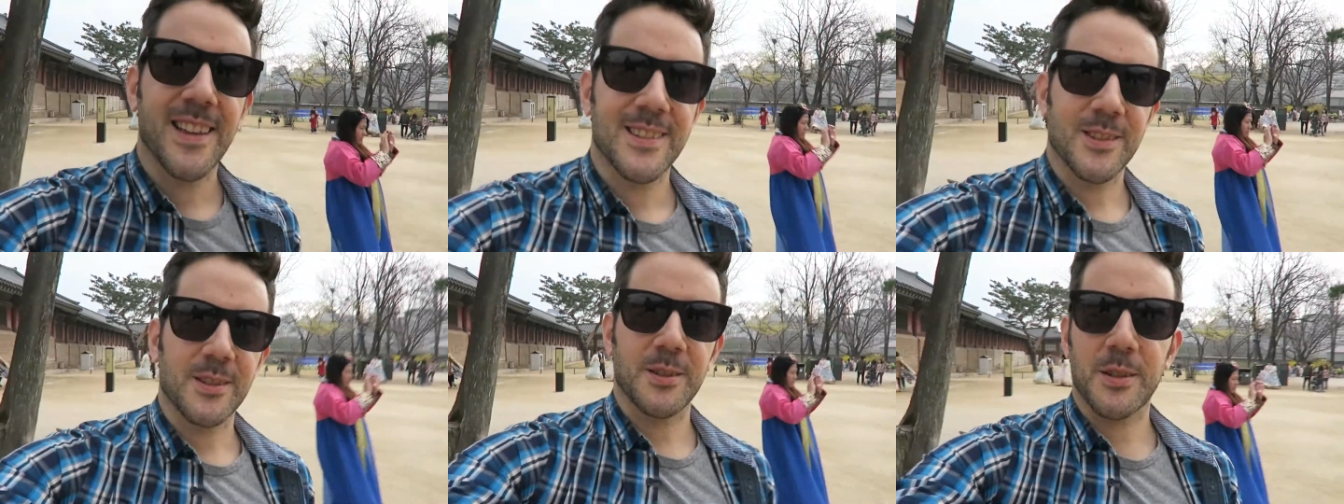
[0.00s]

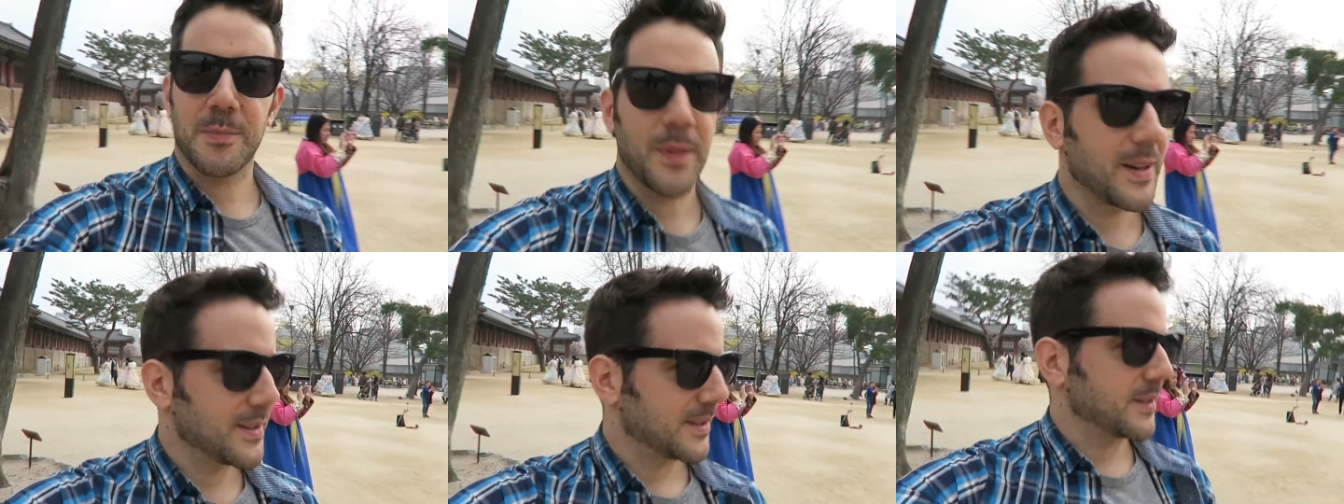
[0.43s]
So this is just
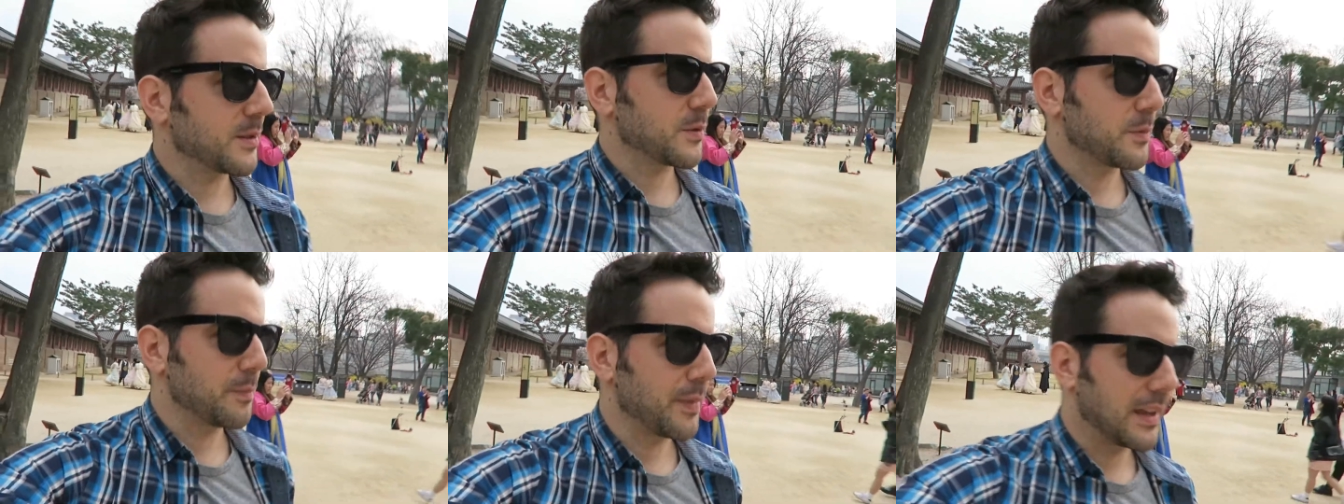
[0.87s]
based. This
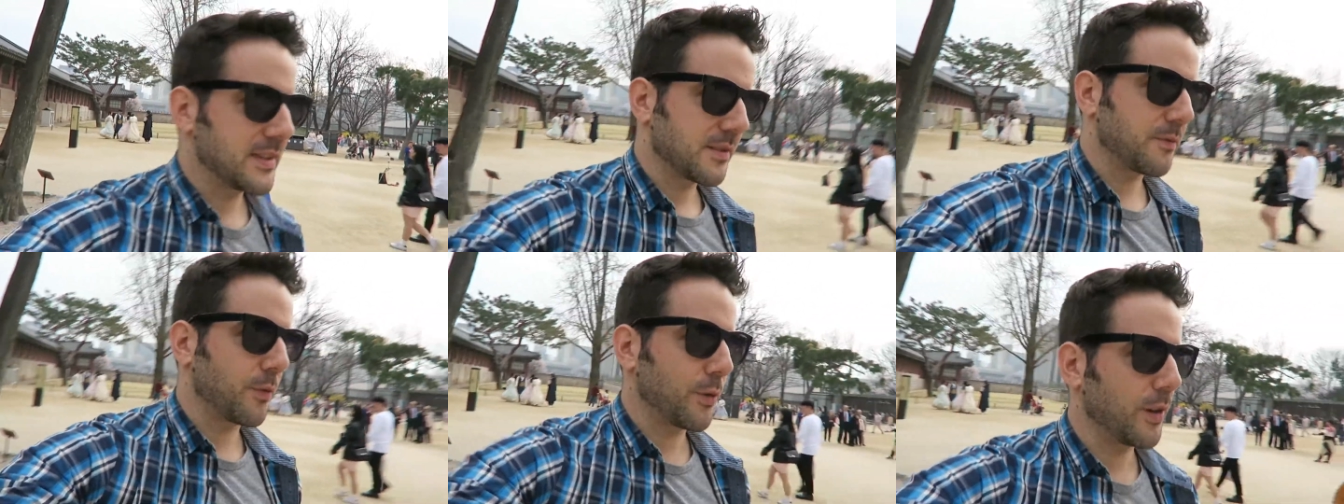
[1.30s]
was
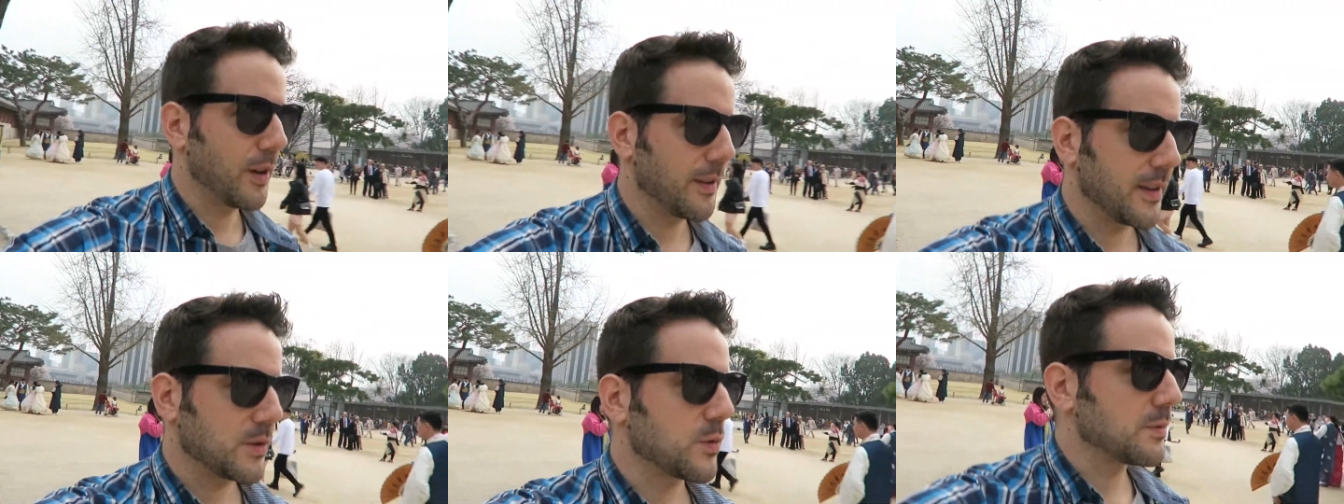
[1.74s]

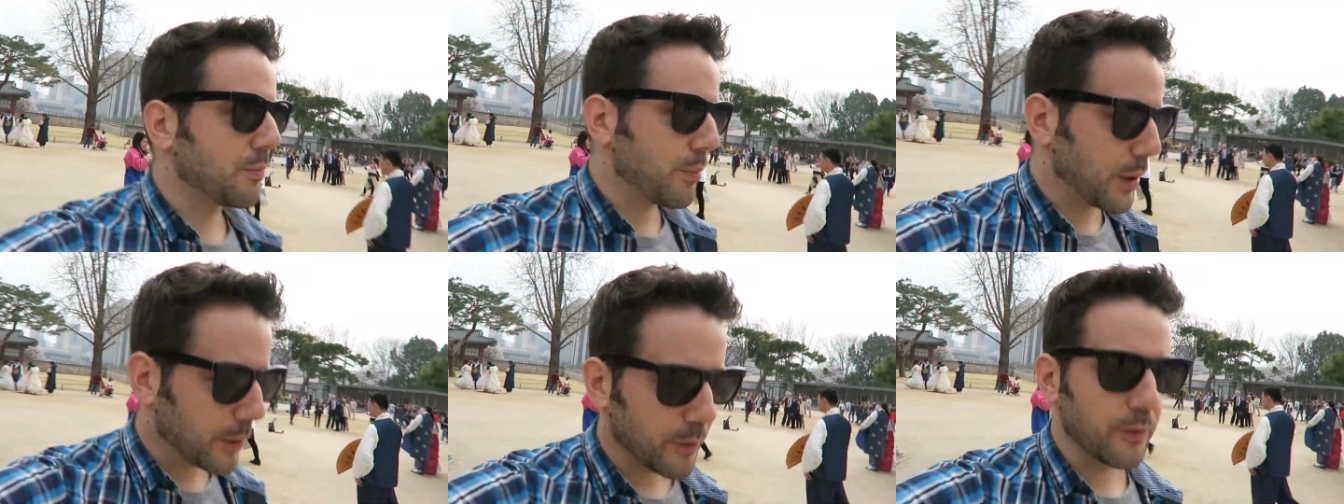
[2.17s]

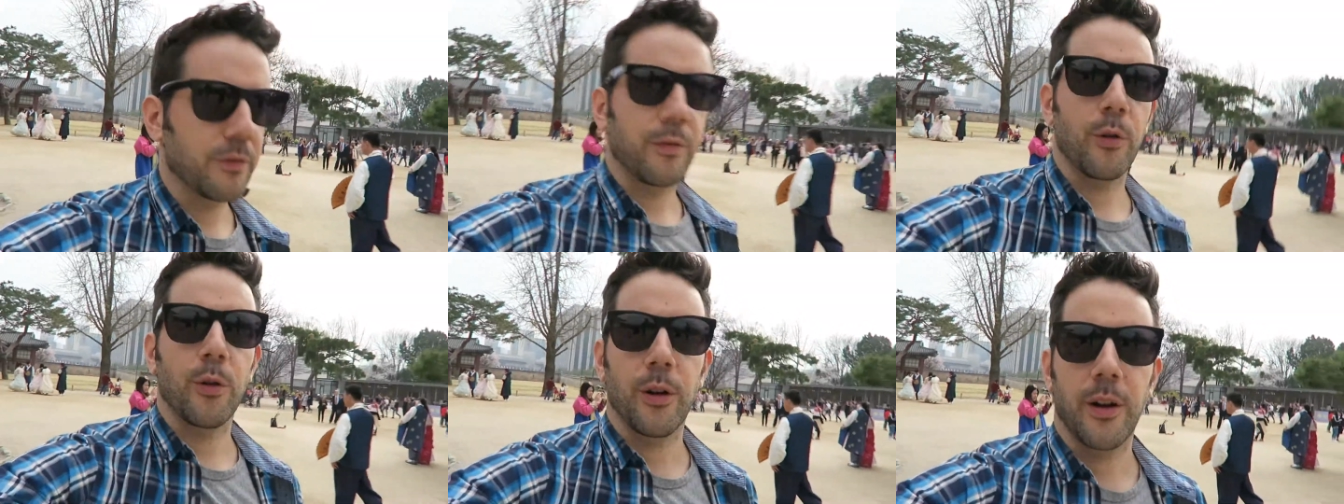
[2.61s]
built
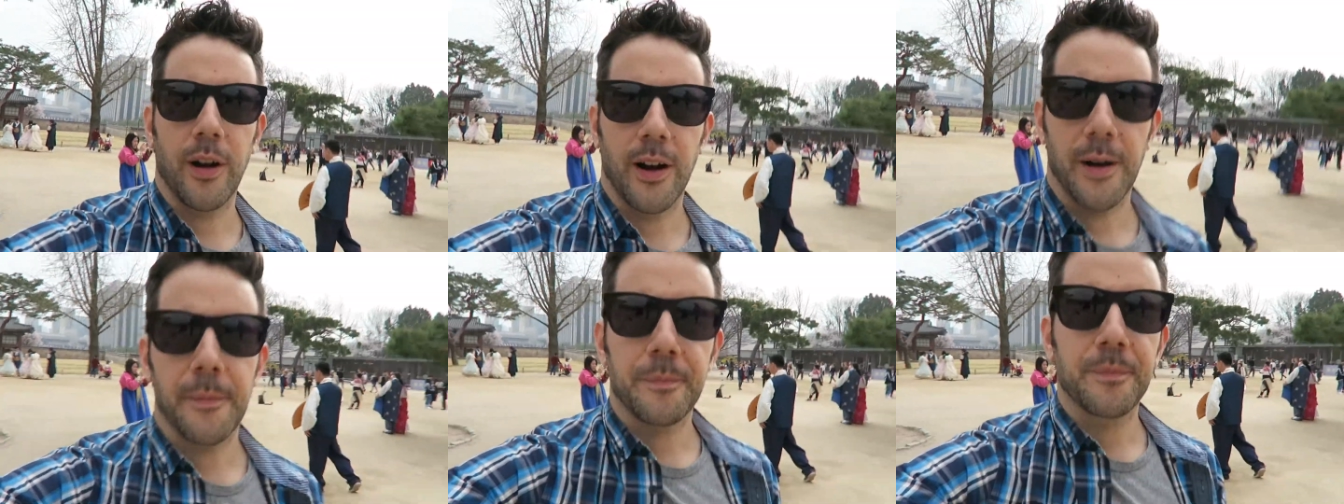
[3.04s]
for
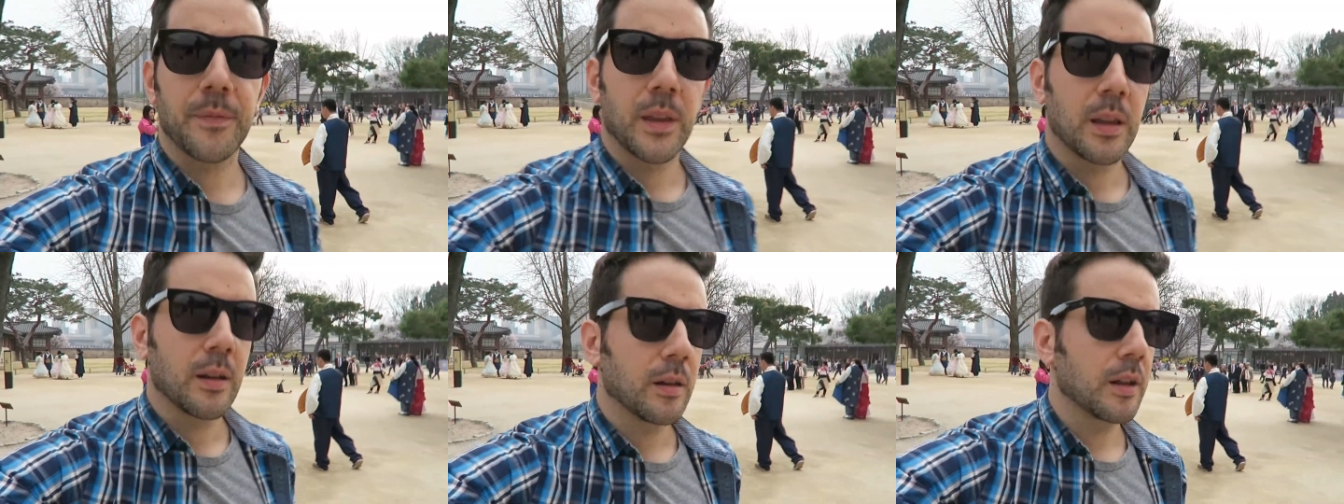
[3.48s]

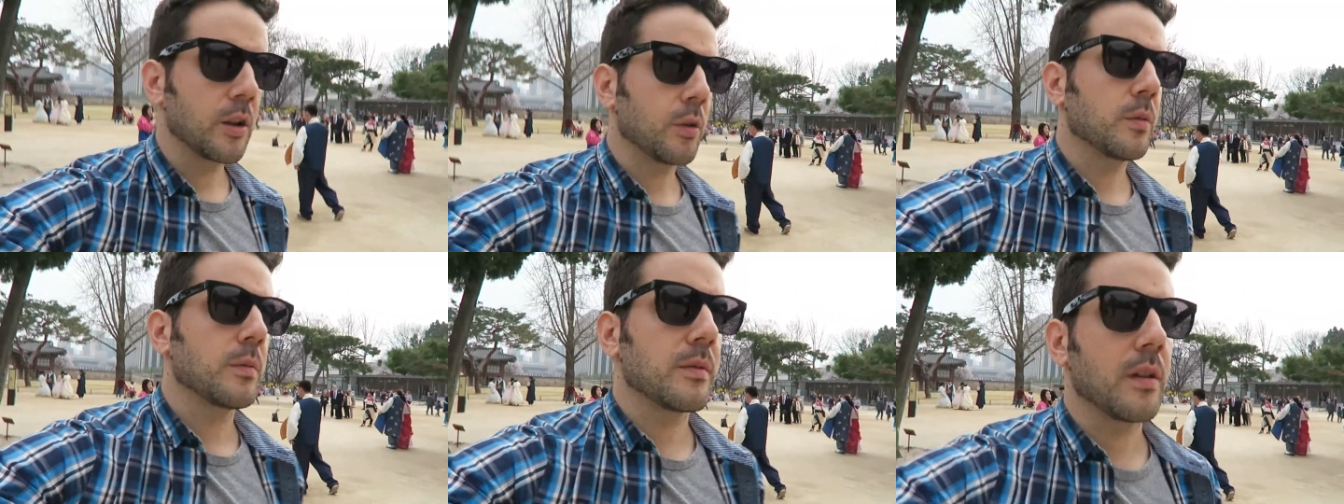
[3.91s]
you know,